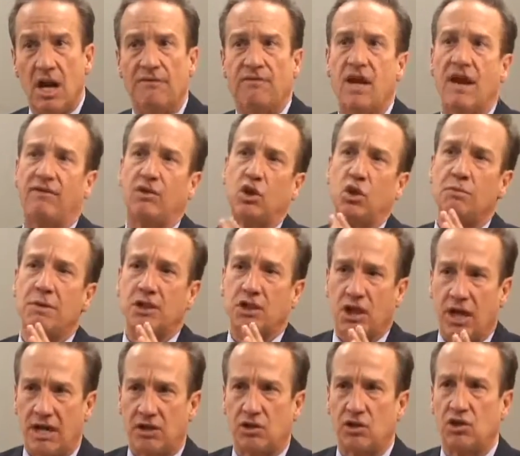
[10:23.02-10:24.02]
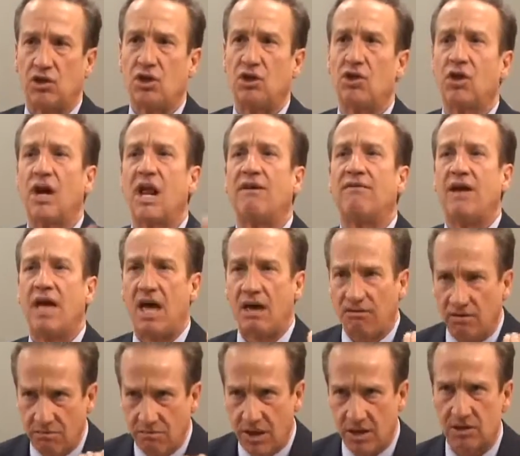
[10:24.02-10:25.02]
If you have too much estrogen, you're going to have a
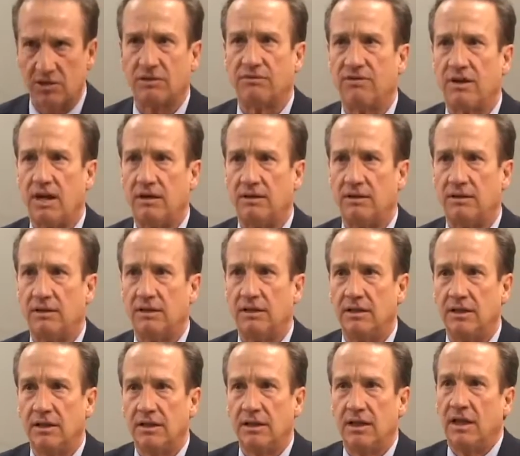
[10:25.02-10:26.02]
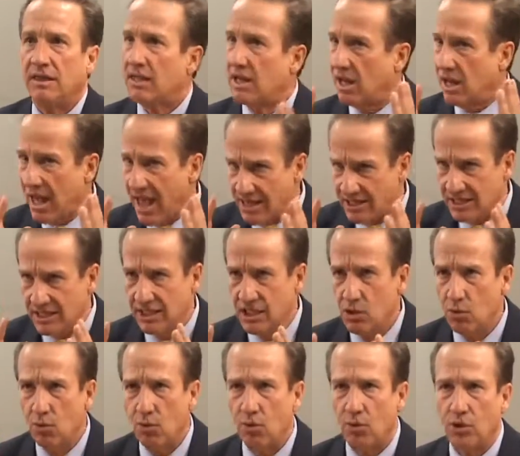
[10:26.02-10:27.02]
heavy menstrual flow. The last thing in
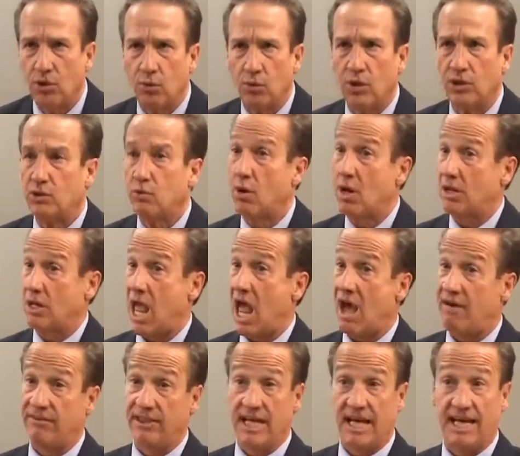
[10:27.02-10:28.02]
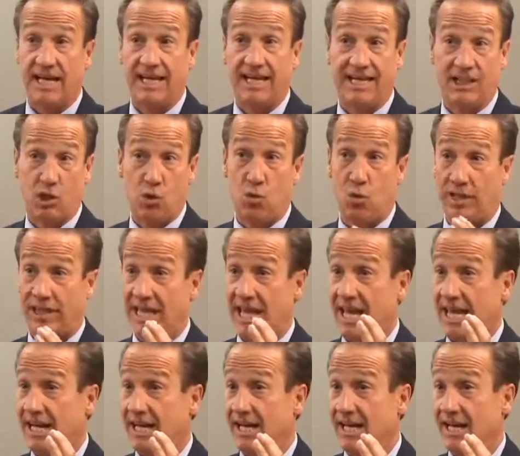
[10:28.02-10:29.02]
the world you want to have done is you want
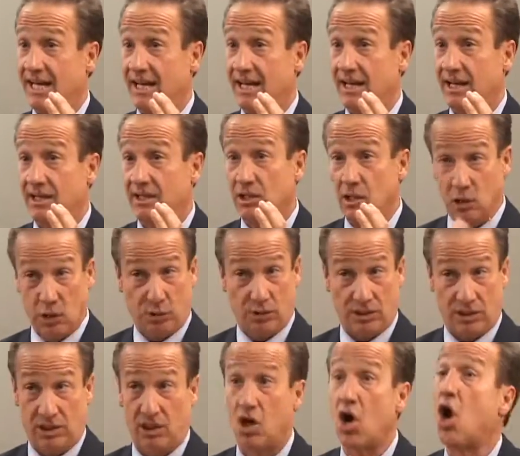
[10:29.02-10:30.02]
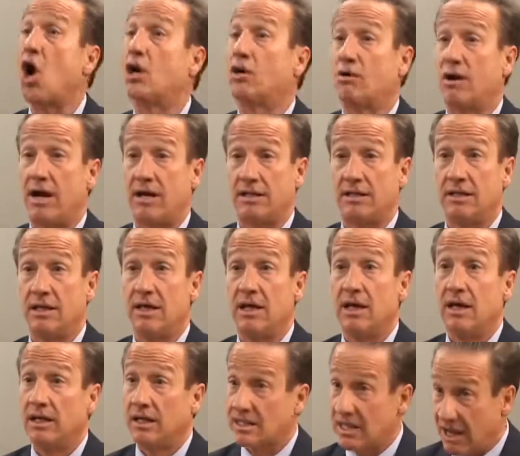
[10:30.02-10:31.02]
that uterus cauterized.
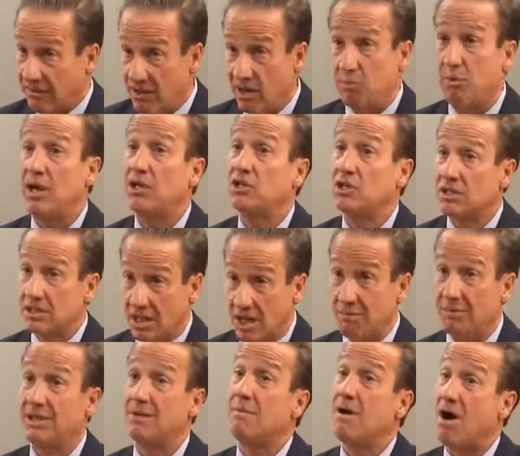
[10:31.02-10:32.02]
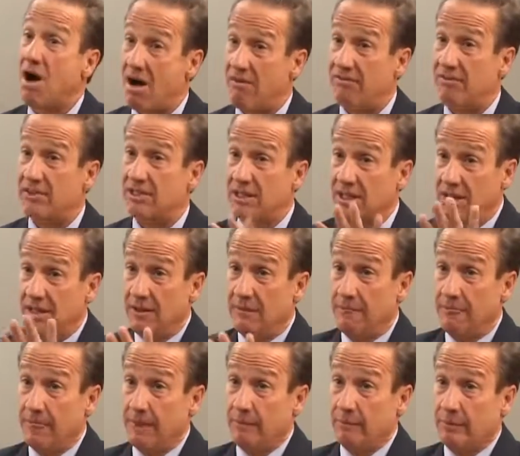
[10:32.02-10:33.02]
Because I've had patients come into my office
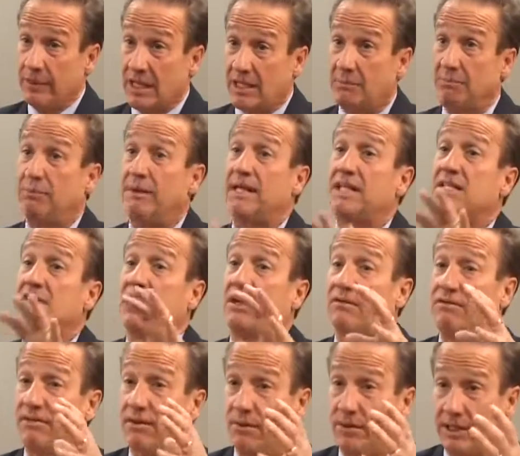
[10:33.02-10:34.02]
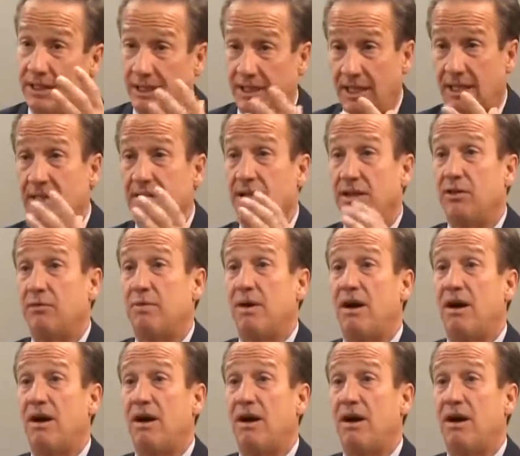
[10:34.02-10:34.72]
that the blood started flowing into their